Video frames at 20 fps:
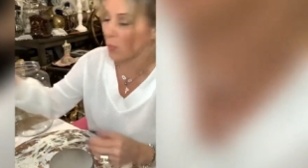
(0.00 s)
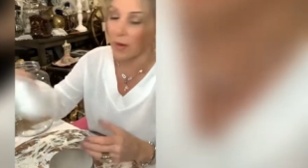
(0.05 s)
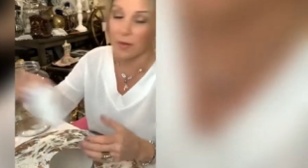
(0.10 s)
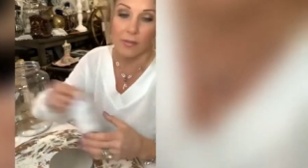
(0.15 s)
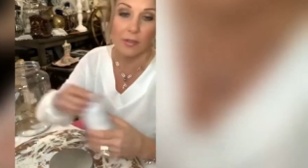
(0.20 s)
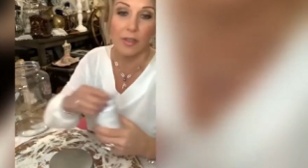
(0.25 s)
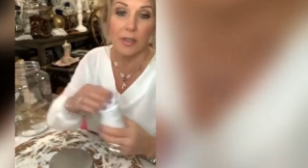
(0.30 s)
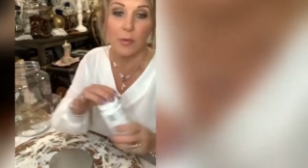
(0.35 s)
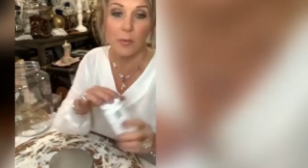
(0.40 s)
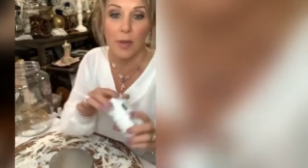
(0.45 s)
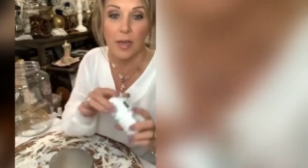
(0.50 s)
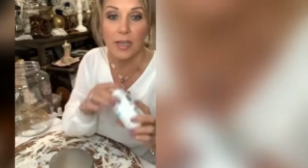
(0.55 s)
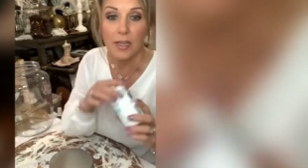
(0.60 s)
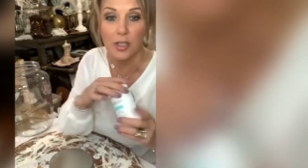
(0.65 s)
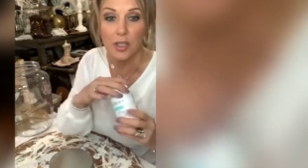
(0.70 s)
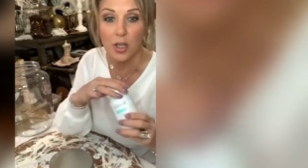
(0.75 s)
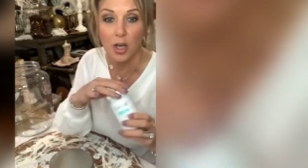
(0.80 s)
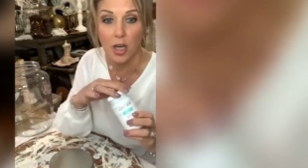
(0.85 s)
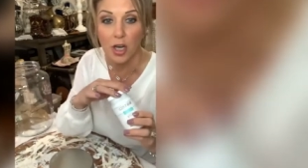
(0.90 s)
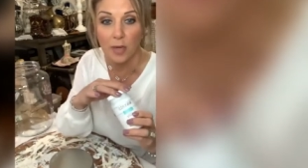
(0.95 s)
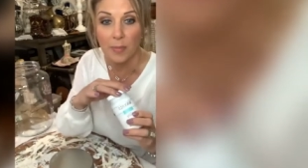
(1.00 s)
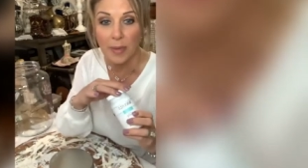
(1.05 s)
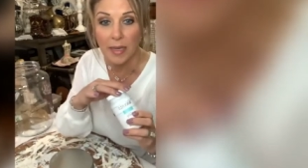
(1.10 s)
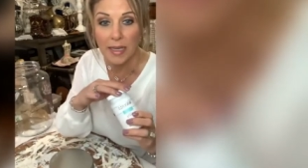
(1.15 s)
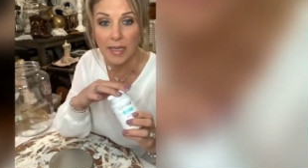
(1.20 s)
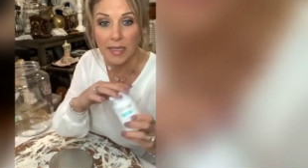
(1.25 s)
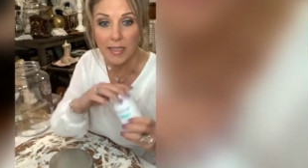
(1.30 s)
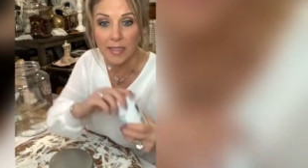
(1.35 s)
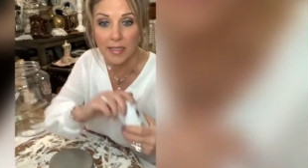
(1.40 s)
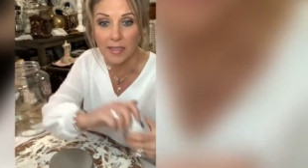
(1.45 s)
Waverly White chalk
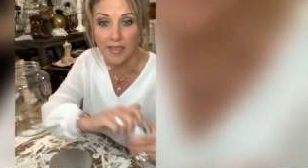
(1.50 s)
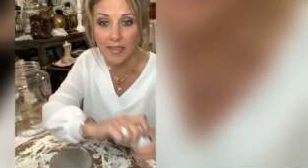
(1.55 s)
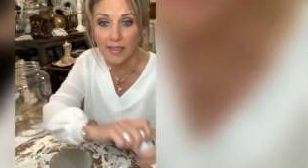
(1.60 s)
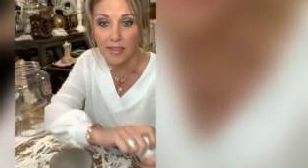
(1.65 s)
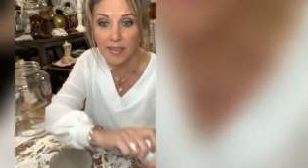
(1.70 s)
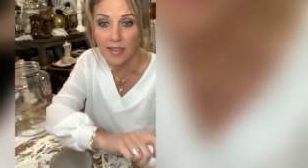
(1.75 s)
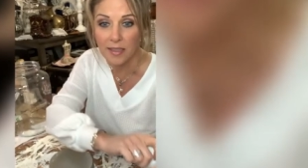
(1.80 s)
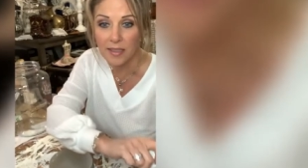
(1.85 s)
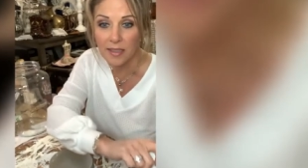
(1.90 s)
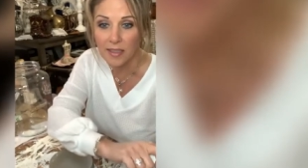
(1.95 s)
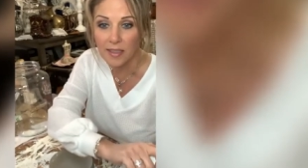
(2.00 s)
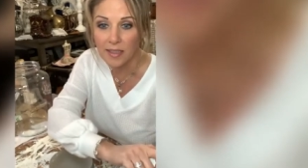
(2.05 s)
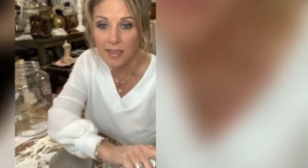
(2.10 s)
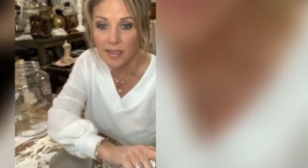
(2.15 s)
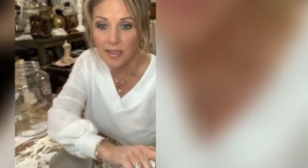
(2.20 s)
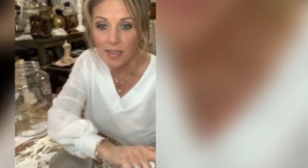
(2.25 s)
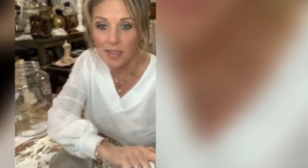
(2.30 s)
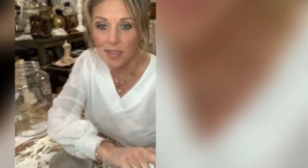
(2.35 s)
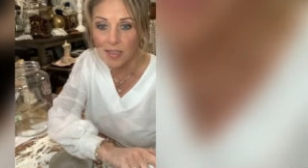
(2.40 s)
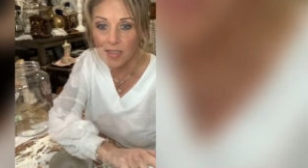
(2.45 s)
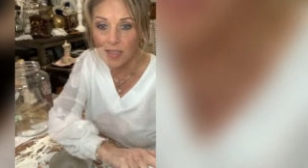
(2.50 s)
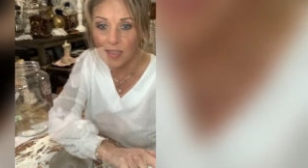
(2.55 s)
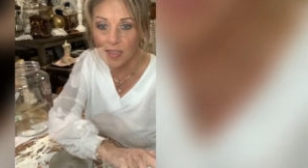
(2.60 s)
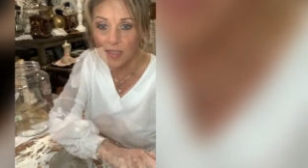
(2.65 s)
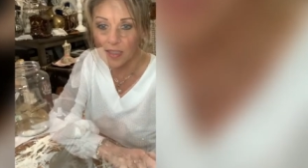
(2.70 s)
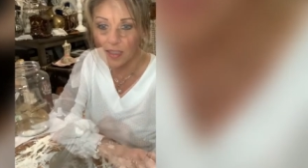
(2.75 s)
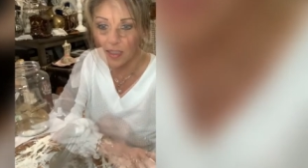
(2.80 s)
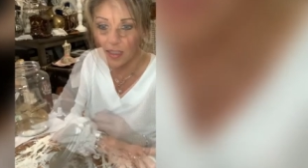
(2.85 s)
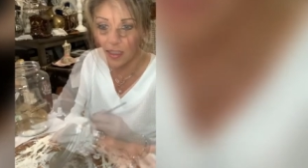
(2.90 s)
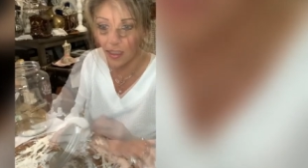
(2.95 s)
paint.
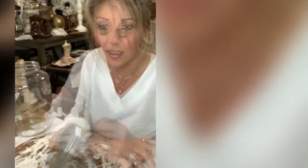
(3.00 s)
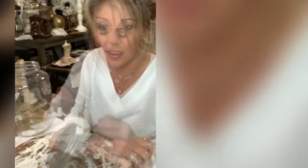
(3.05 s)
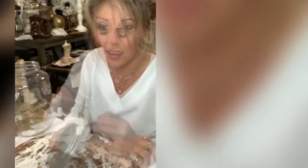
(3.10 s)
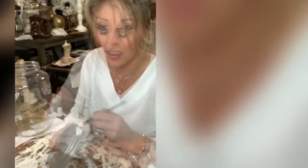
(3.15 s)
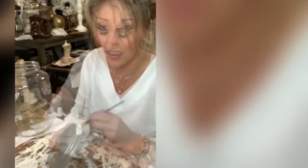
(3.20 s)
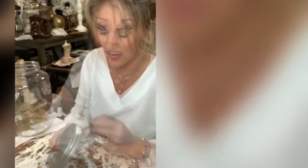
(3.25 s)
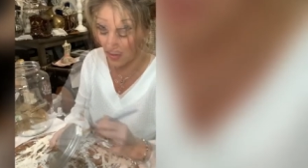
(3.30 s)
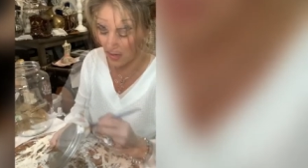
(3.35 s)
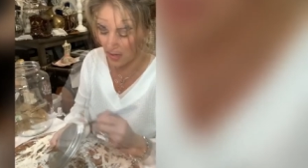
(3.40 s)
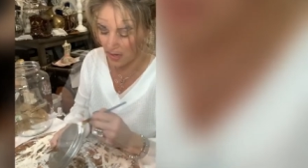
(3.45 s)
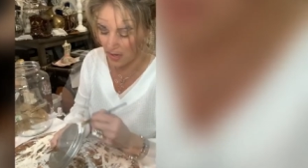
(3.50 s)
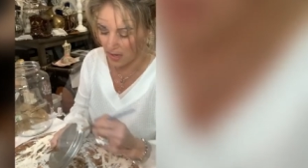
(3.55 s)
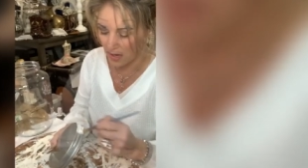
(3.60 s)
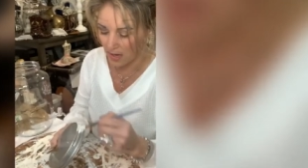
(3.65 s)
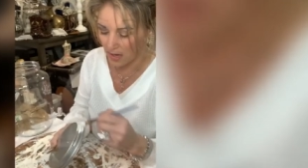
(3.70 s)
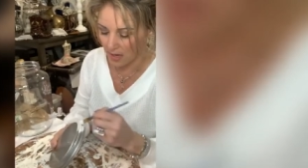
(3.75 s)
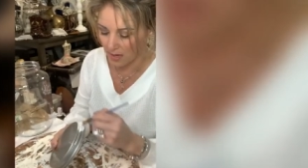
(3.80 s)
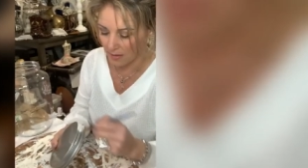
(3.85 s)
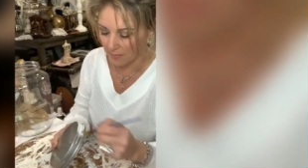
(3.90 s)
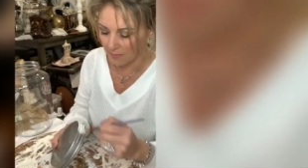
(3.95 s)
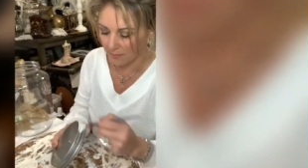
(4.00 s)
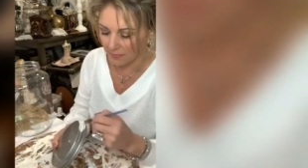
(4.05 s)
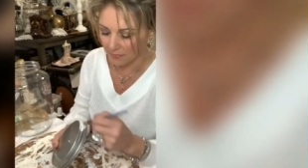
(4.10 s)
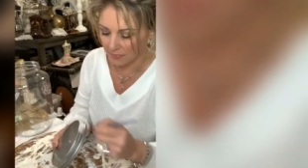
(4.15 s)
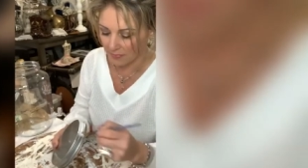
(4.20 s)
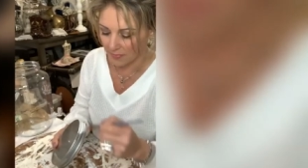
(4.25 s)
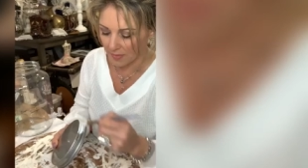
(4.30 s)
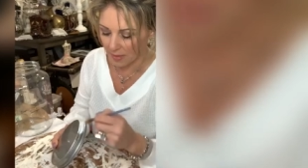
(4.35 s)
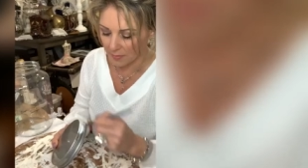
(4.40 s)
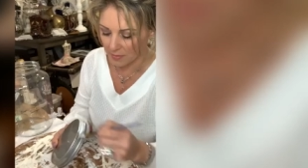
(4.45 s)
Wonky, so um,
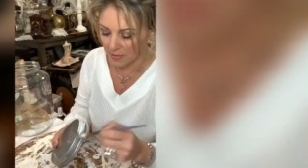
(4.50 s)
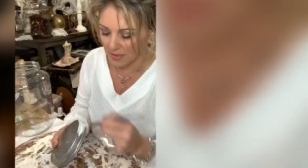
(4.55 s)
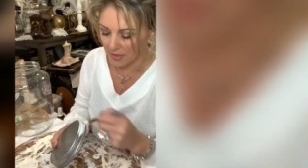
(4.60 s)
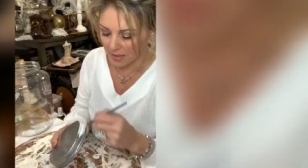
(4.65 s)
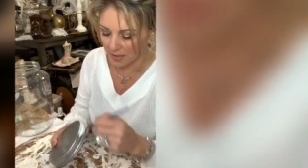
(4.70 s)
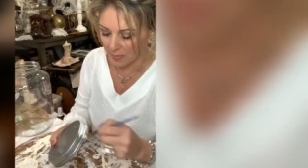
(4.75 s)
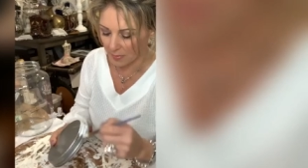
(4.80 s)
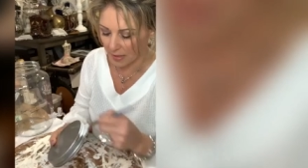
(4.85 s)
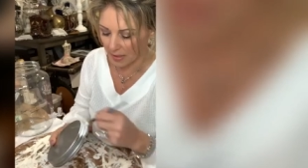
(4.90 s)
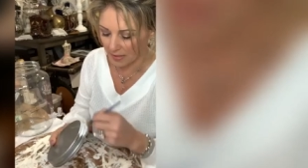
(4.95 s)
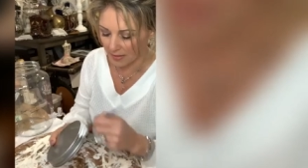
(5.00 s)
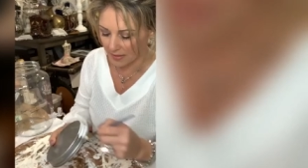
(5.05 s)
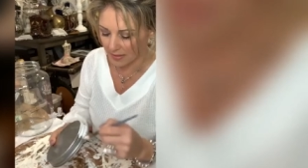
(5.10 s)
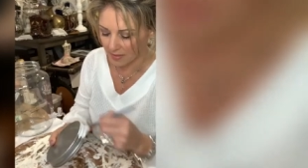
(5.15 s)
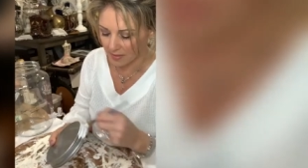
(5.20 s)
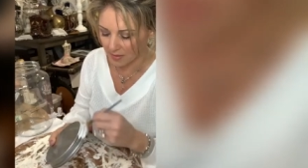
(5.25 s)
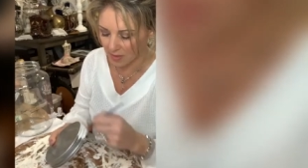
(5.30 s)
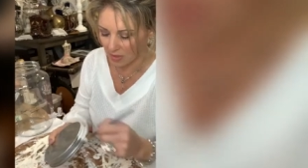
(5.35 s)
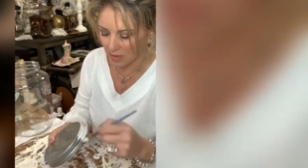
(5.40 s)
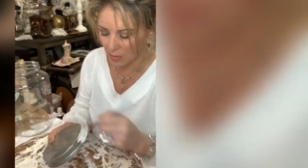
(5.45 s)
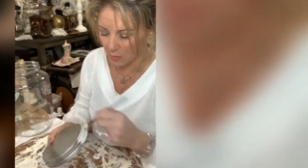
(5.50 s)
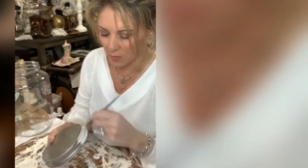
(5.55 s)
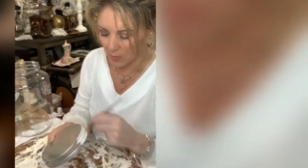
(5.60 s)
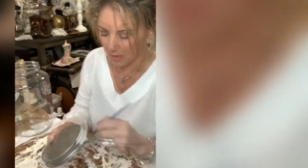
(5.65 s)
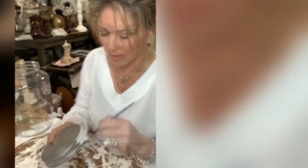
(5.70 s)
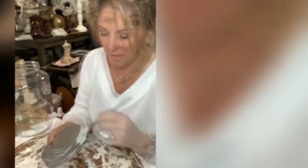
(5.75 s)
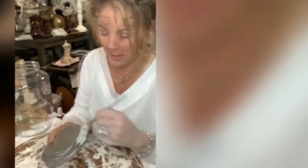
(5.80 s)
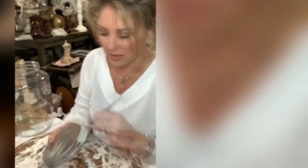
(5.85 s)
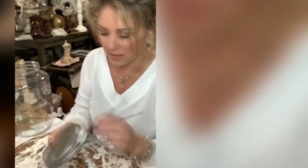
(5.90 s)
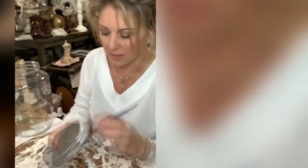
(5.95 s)
I'm just going to paint this all
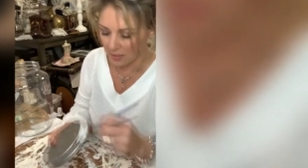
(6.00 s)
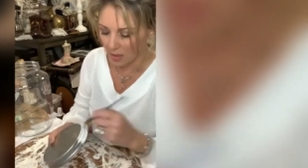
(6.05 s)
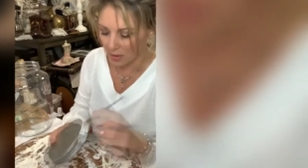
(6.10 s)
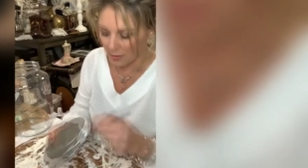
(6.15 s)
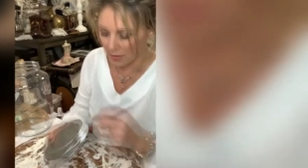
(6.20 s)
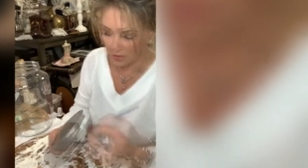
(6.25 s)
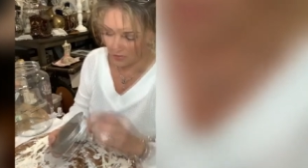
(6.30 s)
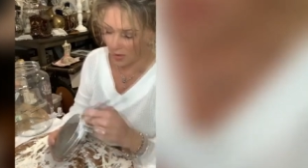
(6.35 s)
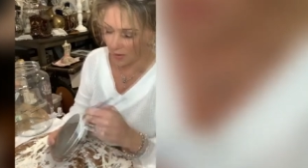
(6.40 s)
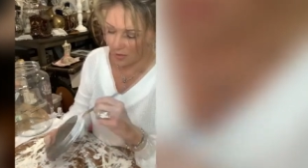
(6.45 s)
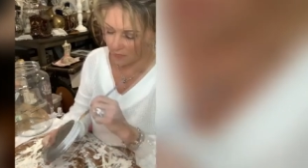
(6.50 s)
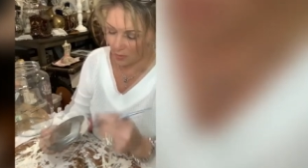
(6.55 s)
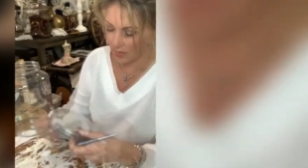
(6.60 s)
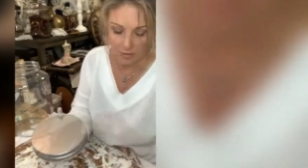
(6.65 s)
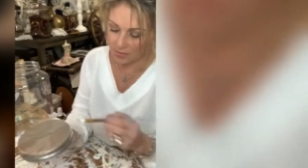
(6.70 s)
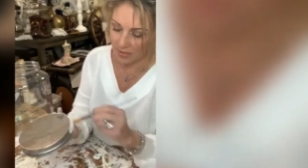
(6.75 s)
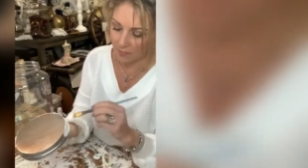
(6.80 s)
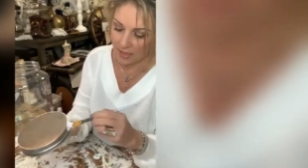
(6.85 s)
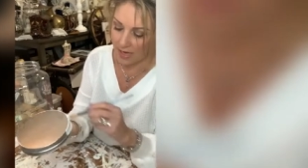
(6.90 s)
white. We're not going